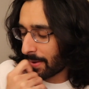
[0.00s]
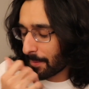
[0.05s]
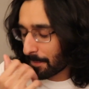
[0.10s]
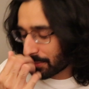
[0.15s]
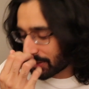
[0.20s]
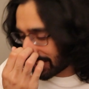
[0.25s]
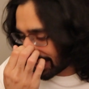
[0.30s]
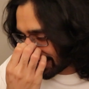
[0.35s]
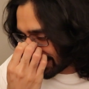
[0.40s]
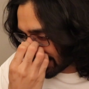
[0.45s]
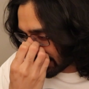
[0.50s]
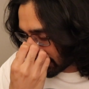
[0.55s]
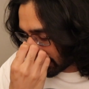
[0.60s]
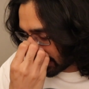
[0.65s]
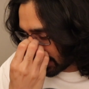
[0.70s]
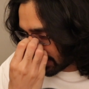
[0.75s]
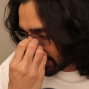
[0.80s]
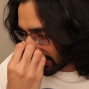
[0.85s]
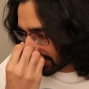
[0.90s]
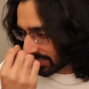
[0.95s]
But
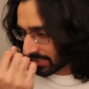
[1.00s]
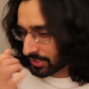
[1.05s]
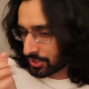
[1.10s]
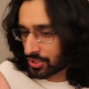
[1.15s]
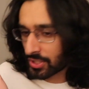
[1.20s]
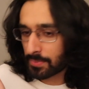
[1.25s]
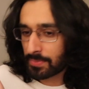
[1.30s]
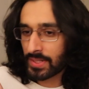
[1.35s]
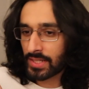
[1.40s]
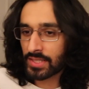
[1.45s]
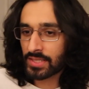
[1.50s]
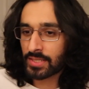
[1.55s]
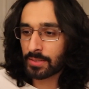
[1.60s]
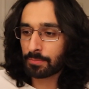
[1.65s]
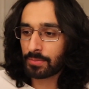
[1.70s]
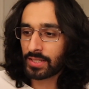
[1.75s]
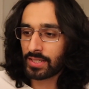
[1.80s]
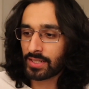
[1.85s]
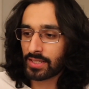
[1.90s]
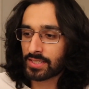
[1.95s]
that's the thing. Just because
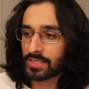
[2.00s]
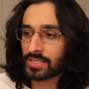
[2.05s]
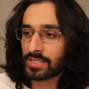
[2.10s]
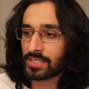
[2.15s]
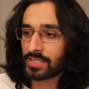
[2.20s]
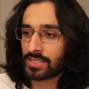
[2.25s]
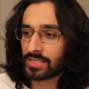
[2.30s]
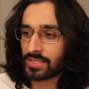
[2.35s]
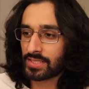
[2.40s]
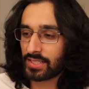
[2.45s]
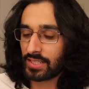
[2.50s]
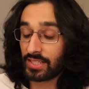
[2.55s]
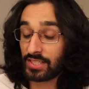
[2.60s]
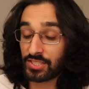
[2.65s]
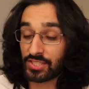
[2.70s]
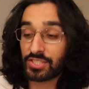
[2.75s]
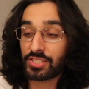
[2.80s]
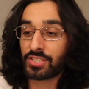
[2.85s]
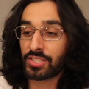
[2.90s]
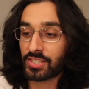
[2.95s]
something is
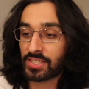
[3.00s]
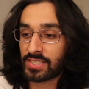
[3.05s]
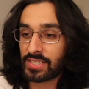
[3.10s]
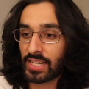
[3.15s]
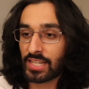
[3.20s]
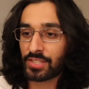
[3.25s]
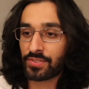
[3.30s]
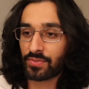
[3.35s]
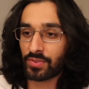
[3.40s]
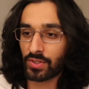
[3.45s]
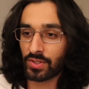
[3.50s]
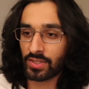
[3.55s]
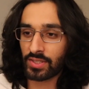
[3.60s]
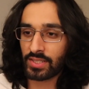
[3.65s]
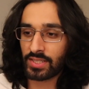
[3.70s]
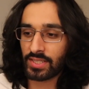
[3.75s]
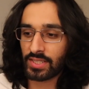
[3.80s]
successful,